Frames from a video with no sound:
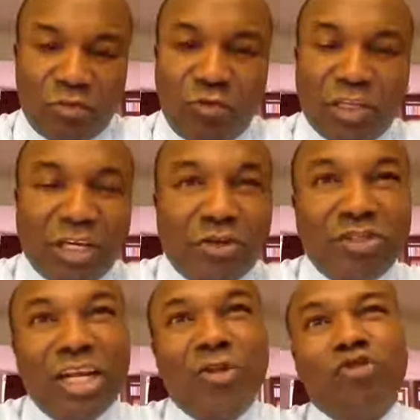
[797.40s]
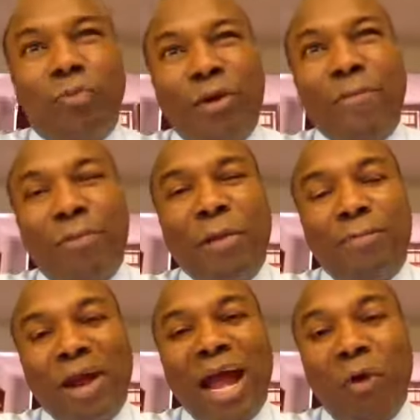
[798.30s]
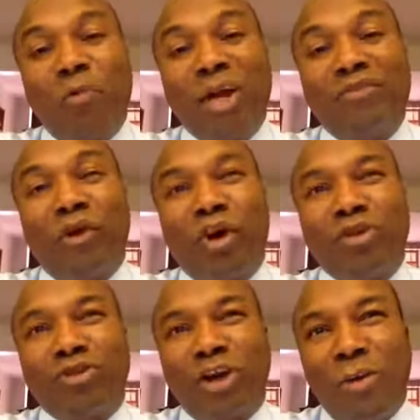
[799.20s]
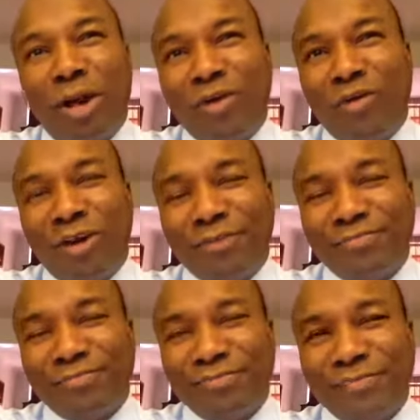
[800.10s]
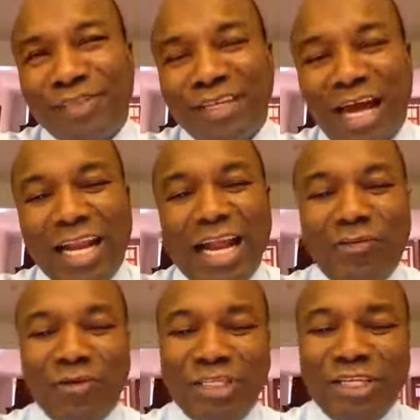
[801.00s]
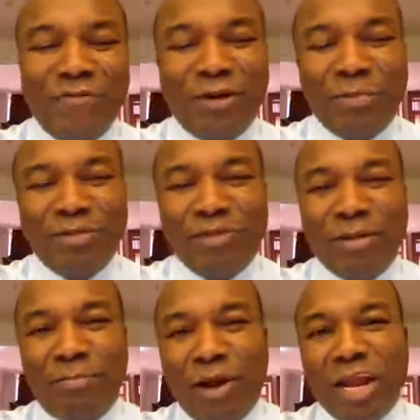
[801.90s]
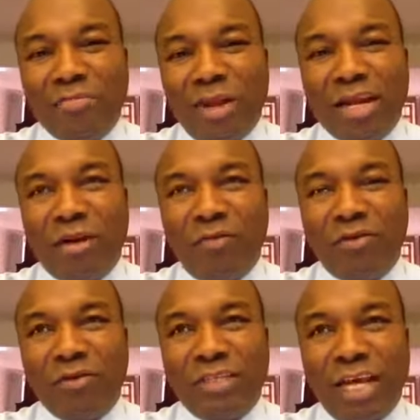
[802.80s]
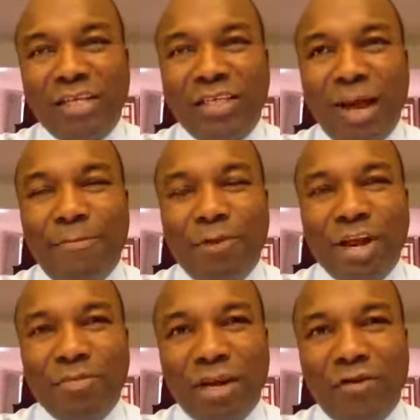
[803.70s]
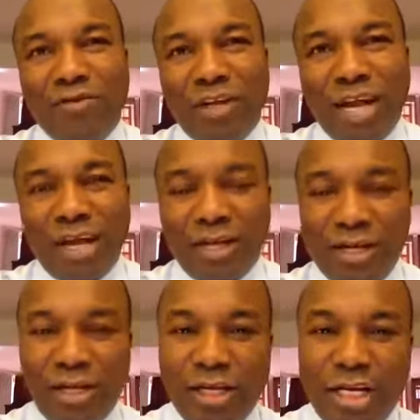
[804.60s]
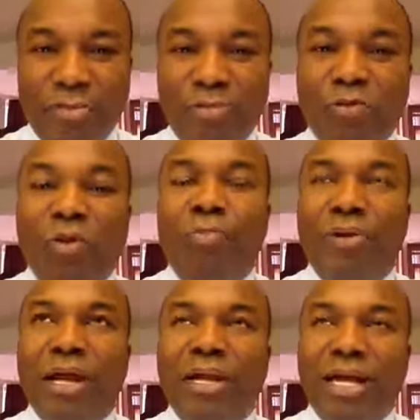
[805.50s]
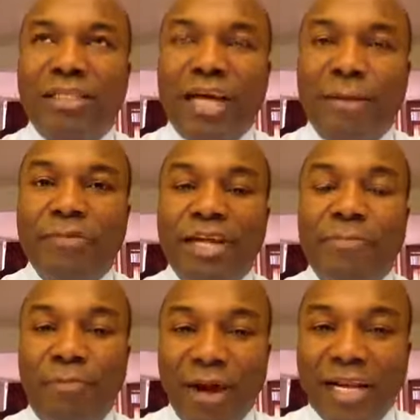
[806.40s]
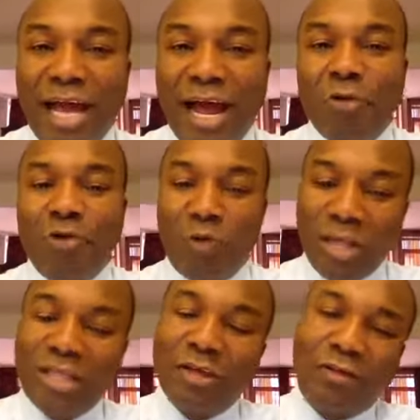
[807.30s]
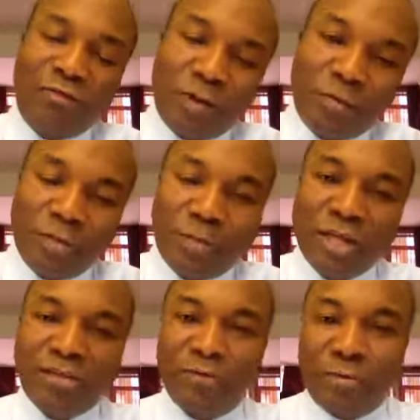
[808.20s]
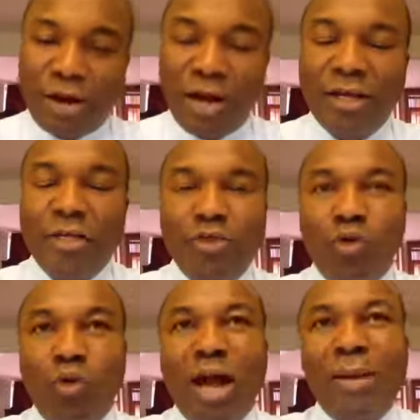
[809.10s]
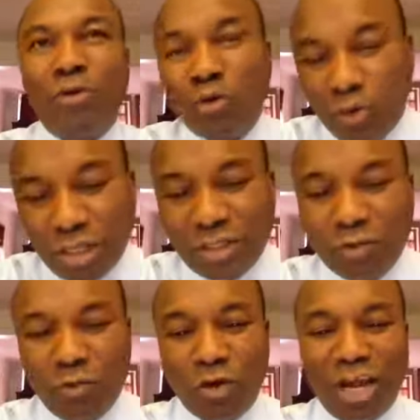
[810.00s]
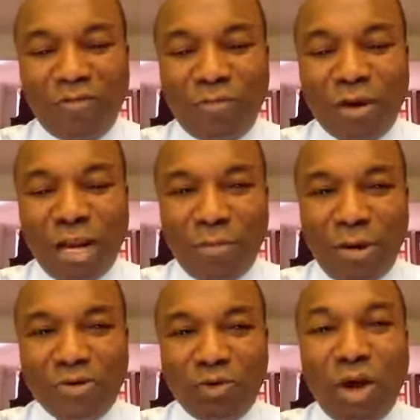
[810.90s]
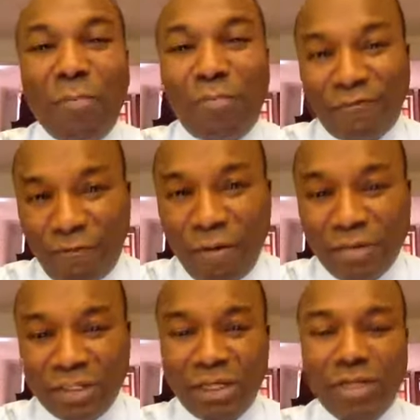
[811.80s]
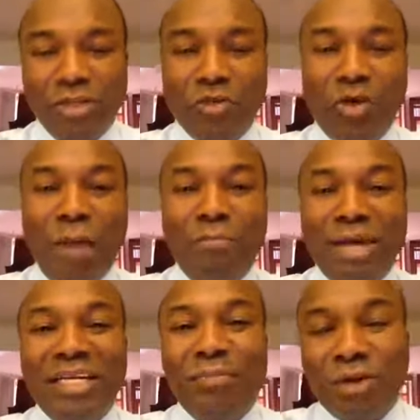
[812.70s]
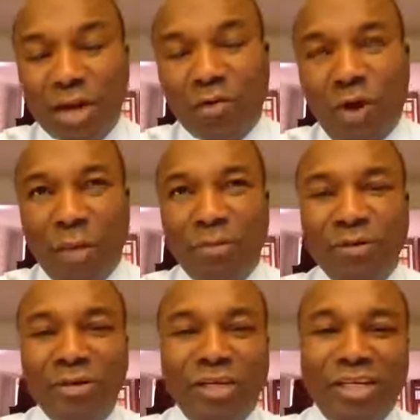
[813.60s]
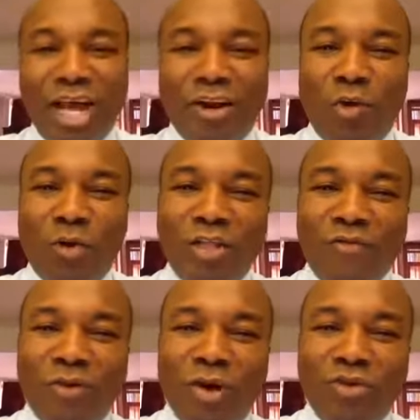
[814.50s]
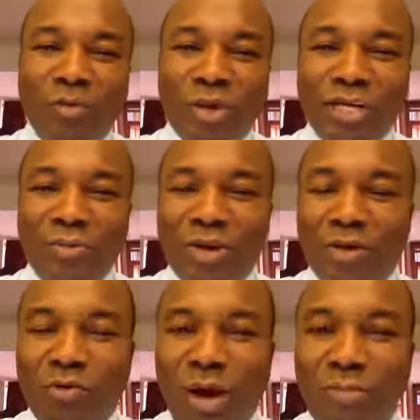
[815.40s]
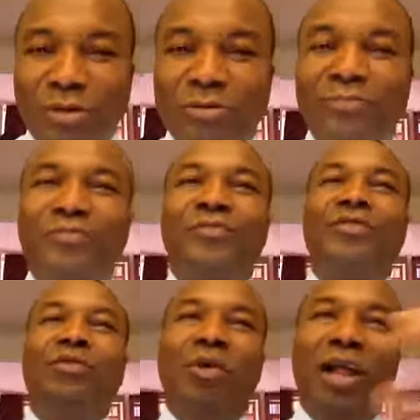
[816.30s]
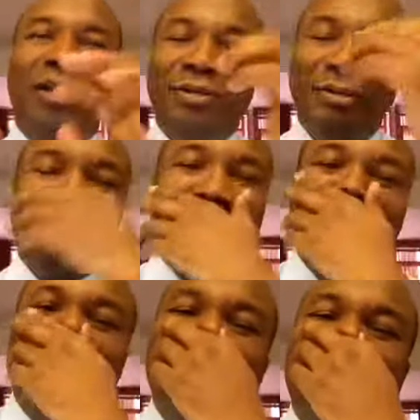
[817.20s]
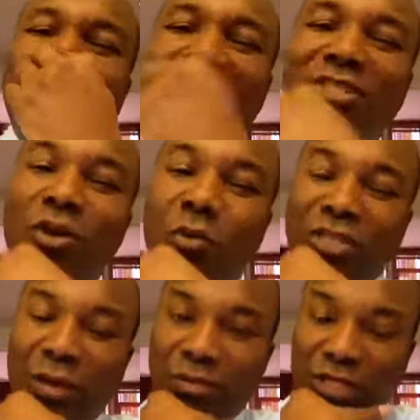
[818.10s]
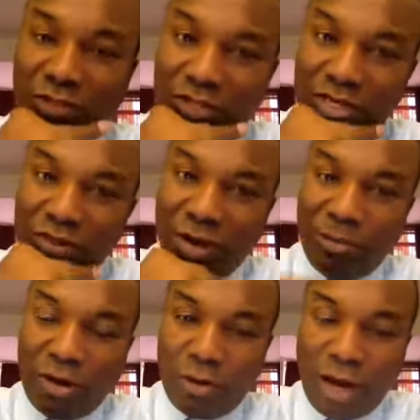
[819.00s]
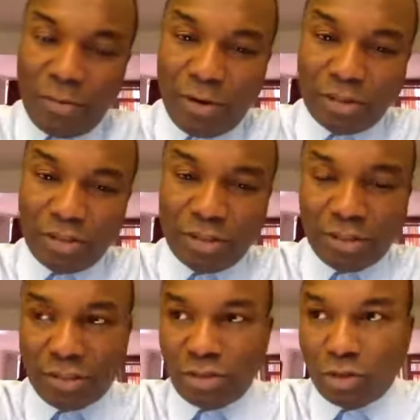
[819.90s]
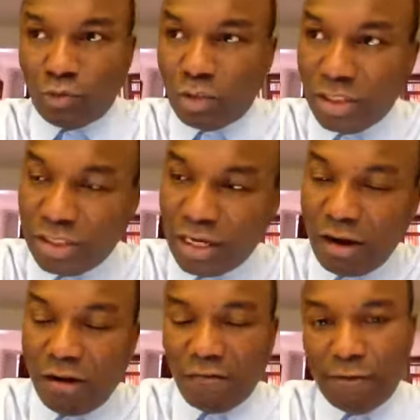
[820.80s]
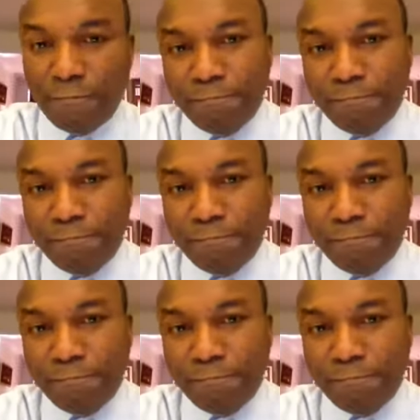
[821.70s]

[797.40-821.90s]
we, they just tell us to pray, pray, pray, and wait for God to come and do it. And that was the difference between the praying men of those days and praying men of today. The people who prayed that time, they prayed and went out of, from the place of prayer to go and do it, what they have prayed about, to go and perform it, to go and make the miracle happen. They are not waiting for God to make the miracle happen. Well, that's not what I wanted to tell you about about George Washington Carver.